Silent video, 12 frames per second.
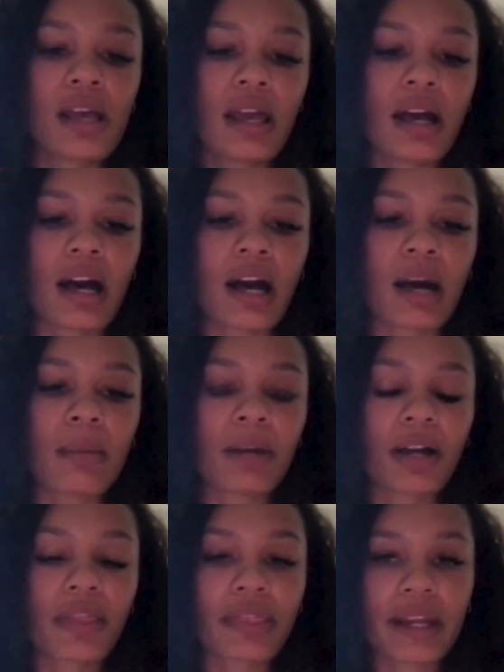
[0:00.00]

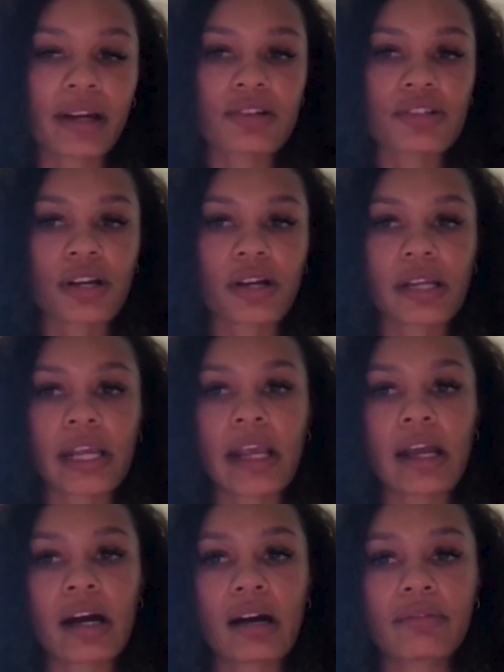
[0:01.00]
on their journey
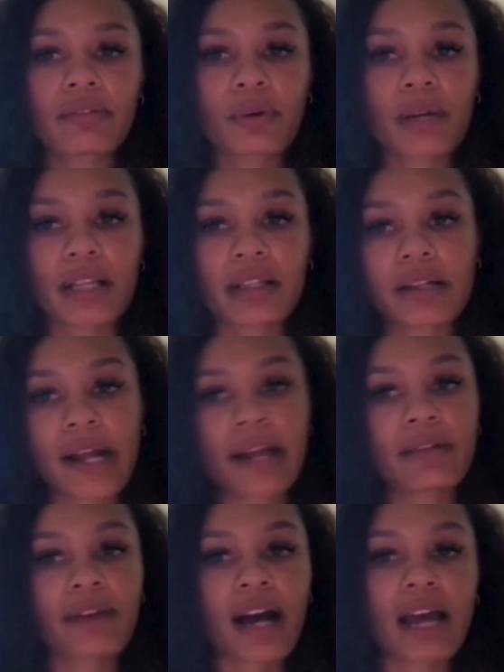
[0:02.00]
of quitting their 9 to
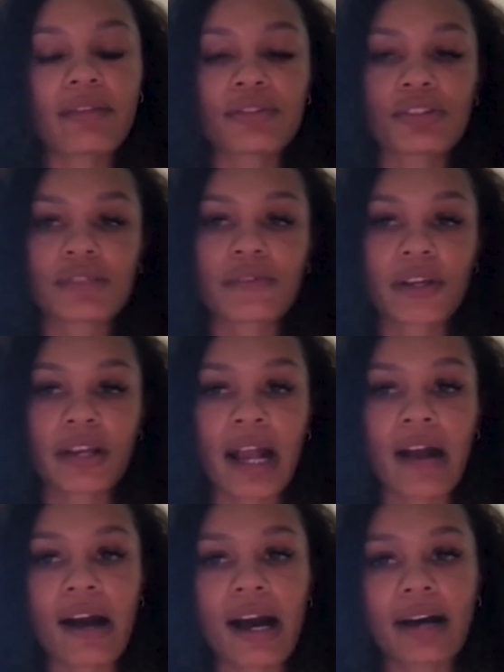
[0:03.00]
5 and just figuring
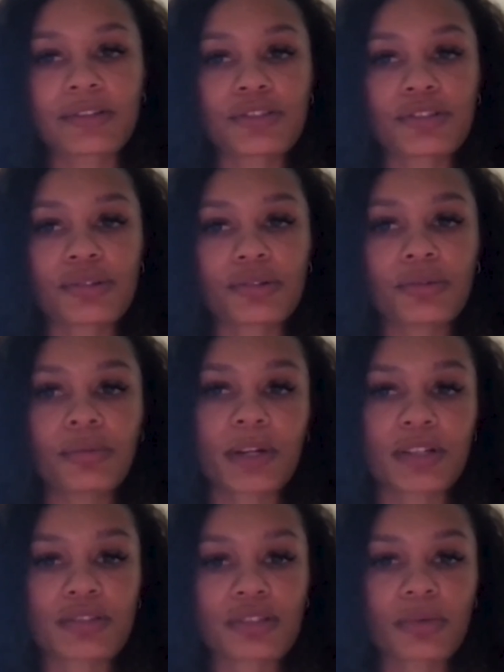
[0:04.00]
out how to
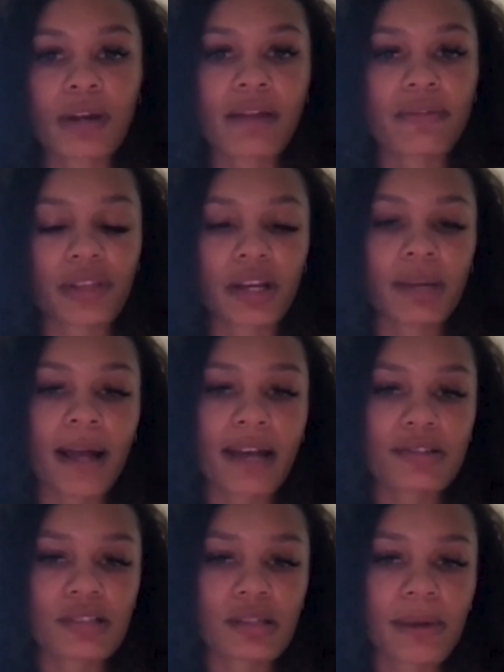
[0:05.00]
pursue whatever they're
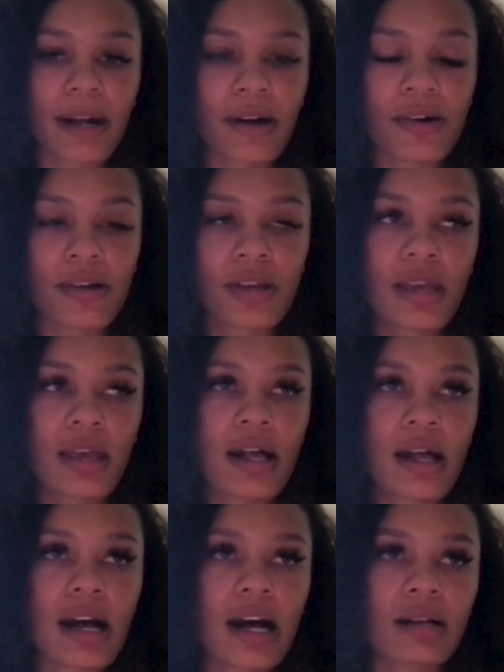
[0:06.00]
passionate about.
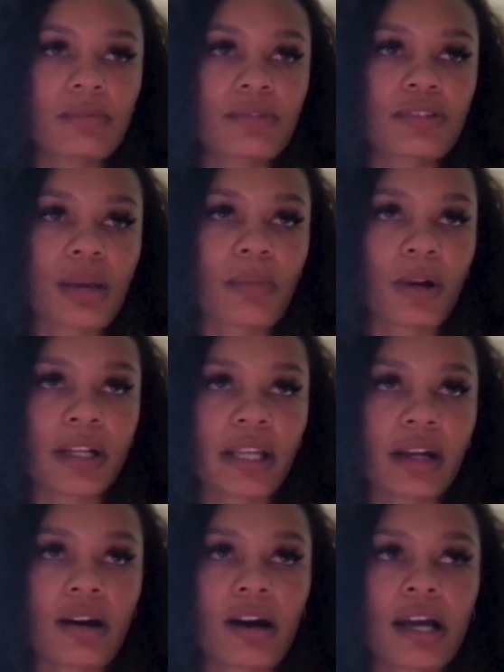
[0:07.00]
So I'm working
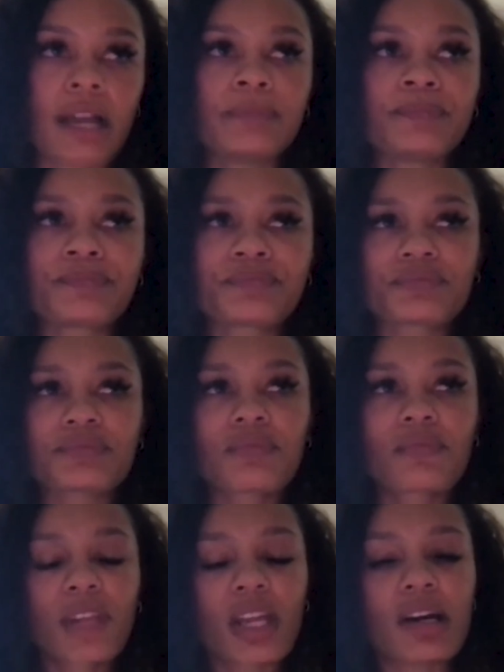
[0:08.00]
on
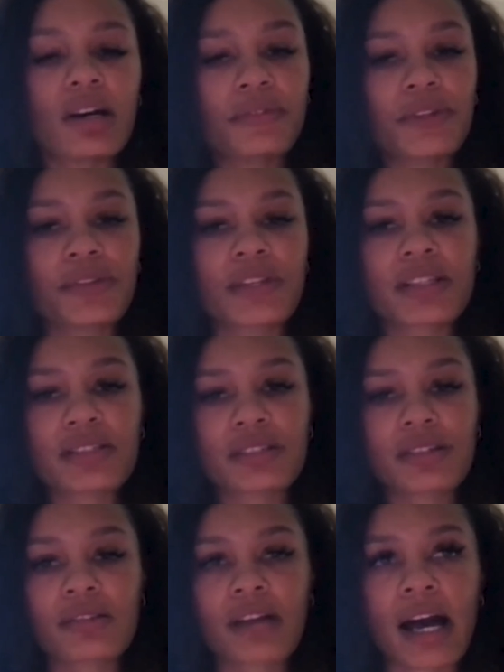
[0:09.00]
a few things to
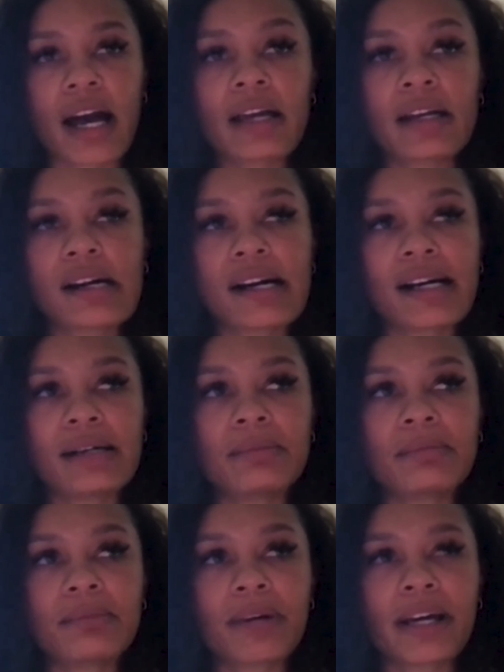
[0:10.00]
do that.
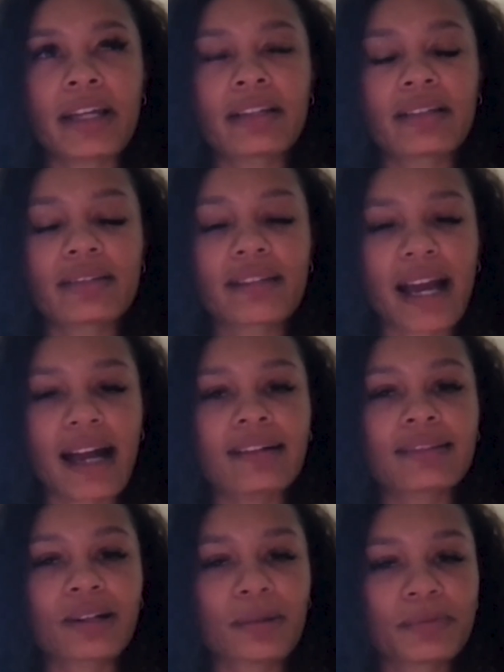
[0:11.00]
But yeah,
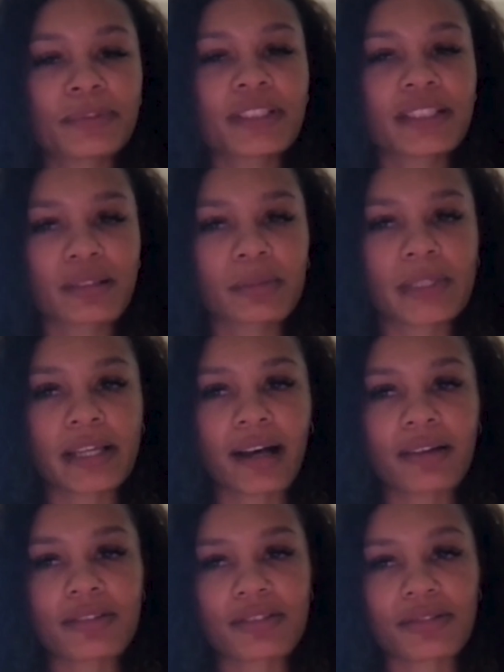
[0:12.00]
hopefully they'll be
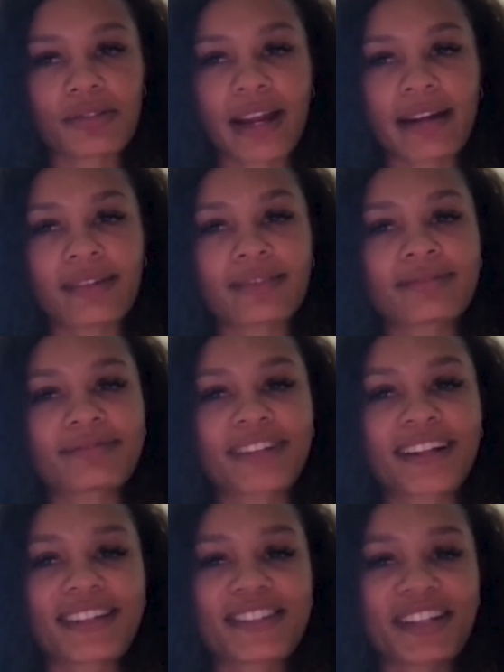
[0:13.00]
out soon. I don't want
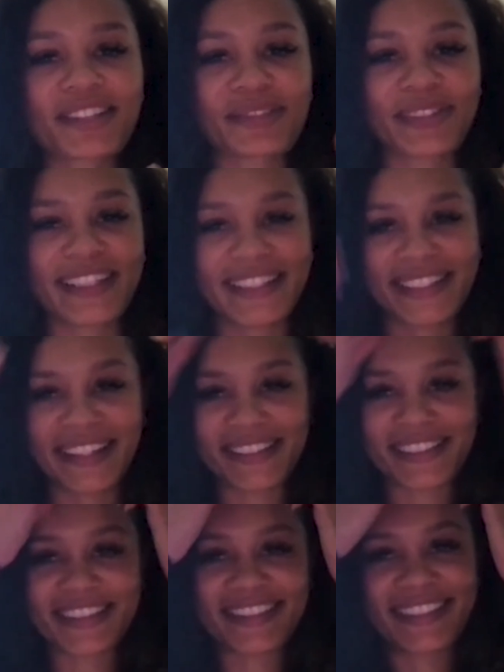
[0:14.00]
to share too many details
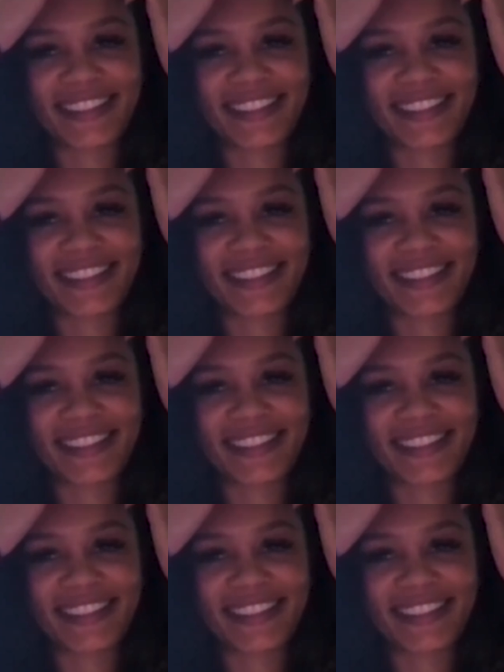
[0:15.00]
because they're